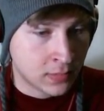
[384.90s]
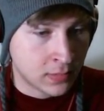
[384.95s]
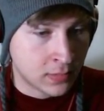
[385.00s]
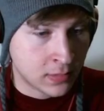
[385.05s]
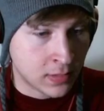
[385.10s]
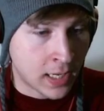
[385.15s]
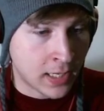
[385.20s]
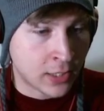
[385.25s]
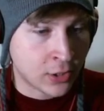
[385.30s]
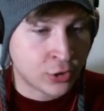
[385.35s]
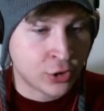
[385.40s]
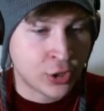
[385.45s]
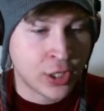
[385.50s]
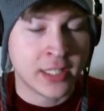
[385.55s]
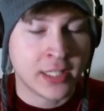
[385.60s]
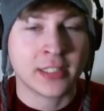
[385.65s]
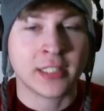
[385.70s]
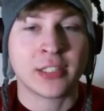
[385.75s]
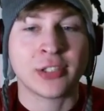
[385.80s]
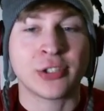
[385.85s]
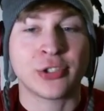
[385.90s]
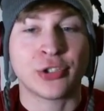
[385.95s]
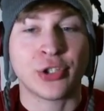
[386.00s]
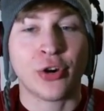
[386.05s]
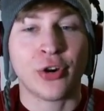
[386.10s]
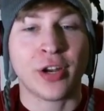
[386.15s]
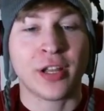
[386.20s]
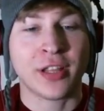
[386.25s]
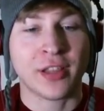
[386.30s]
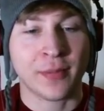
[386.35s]
I can change it
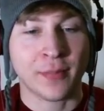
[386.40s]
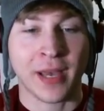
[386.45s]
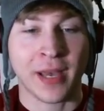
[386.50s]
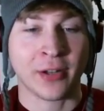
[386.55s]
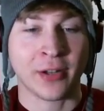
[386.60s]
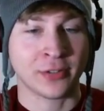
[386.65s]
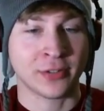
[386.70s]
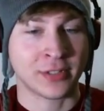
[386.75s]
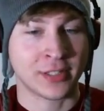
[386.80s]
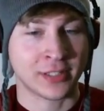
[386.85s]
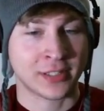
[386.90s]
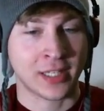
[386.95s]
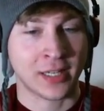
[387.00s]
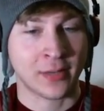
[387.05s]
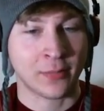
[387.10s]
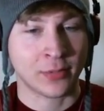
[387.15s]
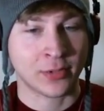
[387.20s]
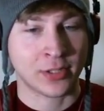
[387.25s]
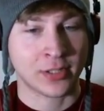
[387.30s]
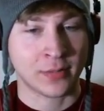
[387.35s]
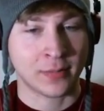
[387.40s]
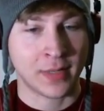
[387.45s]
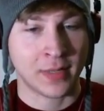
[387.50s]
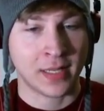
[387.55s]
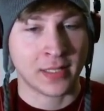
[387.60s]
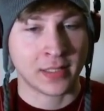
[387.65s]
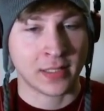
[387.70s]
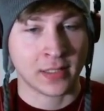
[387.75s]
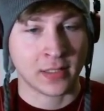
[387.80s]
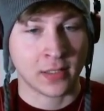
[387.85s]
during the battles this time, which is
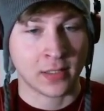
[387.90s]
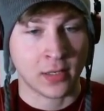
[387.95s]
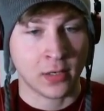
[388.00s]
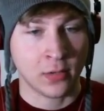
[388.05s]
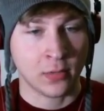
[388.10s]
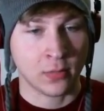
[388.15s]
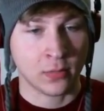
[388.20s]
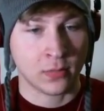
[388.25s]
amazing. Oh.